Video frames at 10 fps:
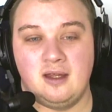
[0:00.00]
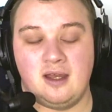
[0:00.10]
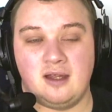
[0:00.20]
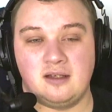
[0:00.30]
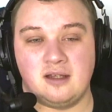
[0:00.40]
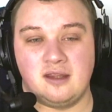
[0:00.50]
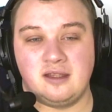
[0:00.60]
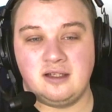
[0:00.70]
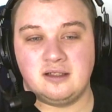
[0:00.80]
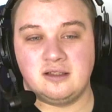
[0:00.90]
And I
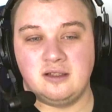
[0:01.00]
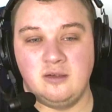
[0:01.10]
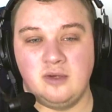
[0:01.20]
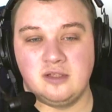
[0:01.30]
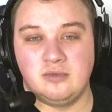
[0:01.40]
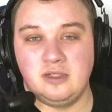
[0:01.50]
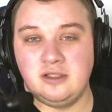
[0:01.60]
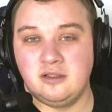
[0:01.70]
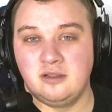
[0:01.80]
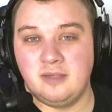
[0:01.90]
think the only way to really
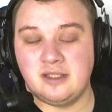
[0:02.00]
do them